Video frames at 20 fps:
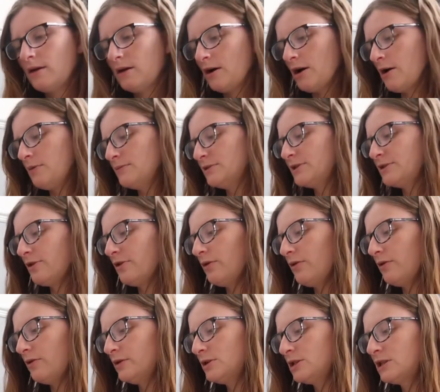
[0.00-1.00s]

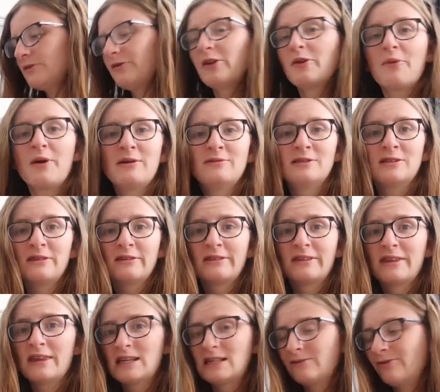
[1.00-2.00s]
So just for the purpose
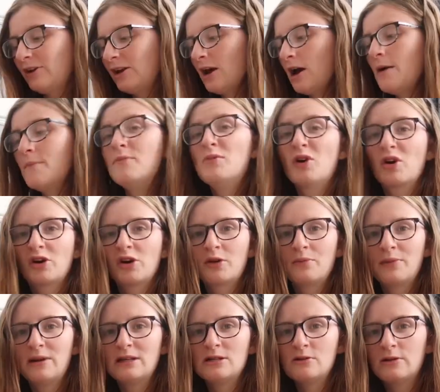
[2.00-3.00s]
of this video, I'm not going
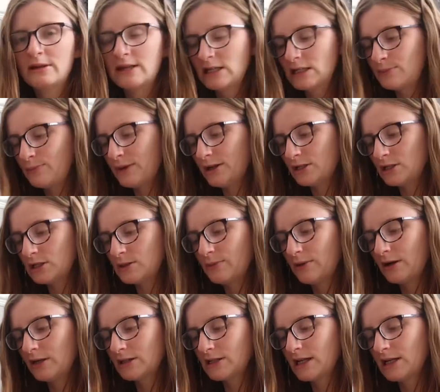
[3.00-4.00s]
to be doing this bit just
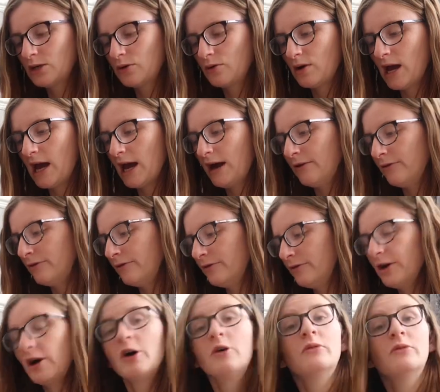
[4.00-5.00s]
because I don't have...
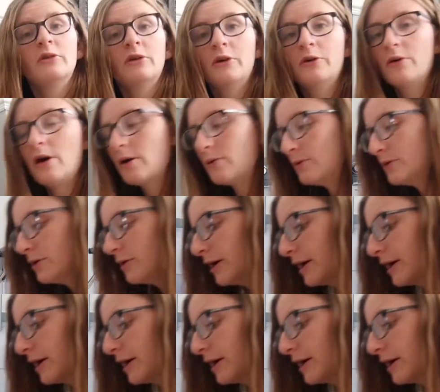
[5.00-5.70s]
Oh, no, I will.